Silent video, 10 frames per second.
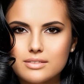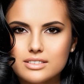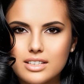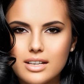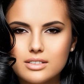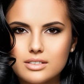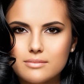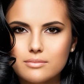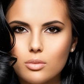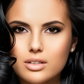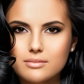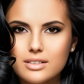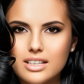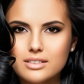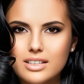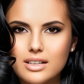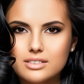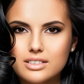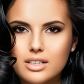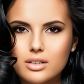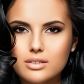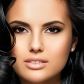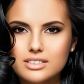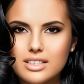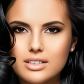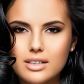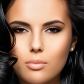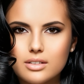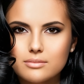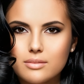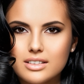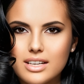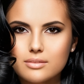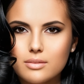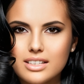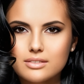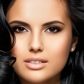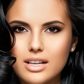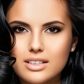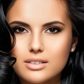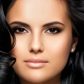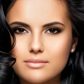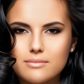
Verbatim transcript: $6, or even $8,000 daily with the Midnight Money Flyer.